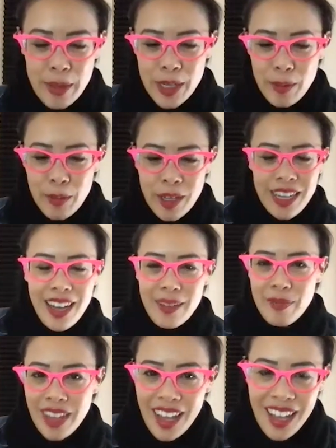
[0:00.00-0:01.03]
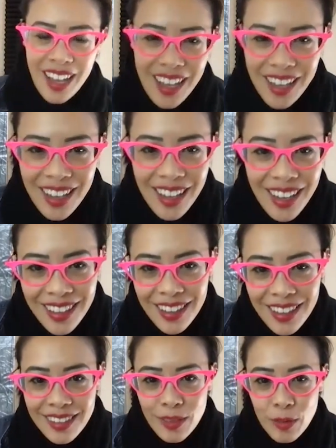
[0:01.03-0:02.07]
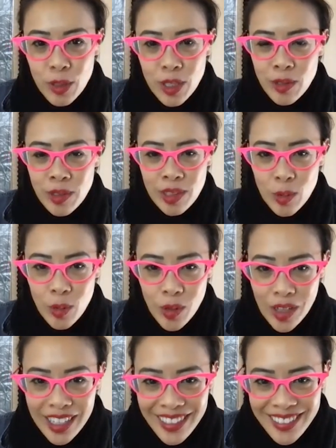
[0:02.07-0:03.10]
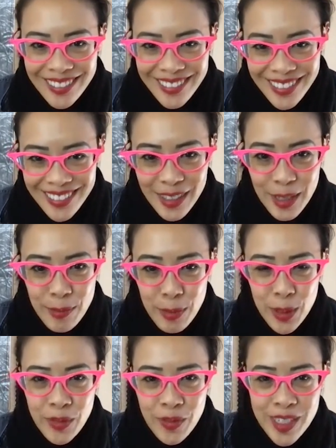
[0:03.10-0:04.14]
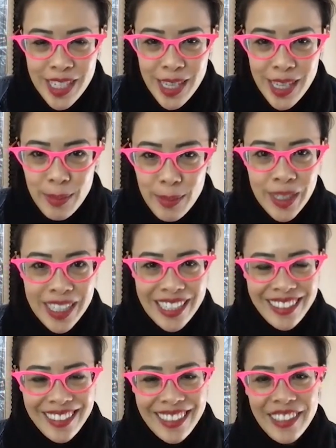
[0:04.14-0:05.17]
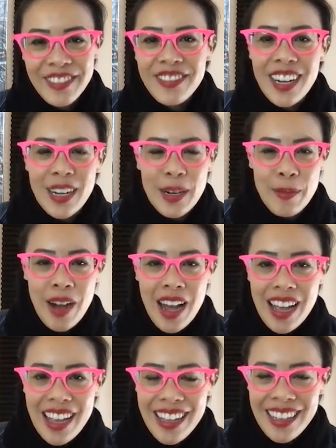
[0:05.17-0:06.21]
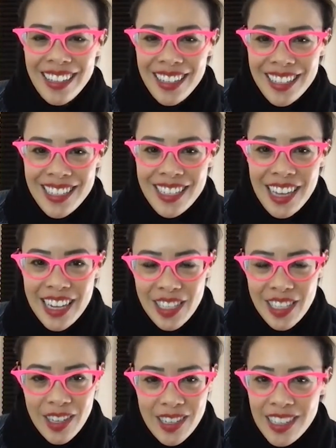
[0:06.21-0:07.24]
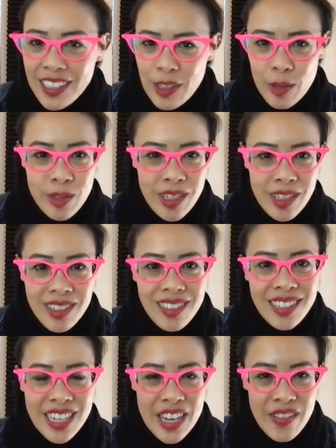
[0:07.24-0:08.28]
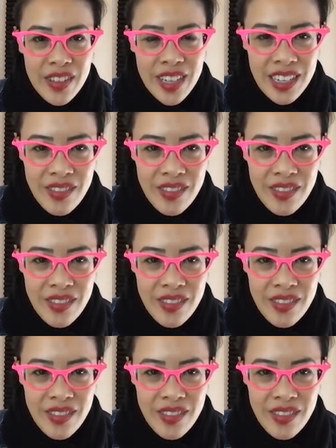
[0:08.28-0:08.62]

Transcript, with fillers: you know what? Um, uh, work with Lloyd. The, the proof is in the pudding. You know, um, I signed on, you know, it was a significant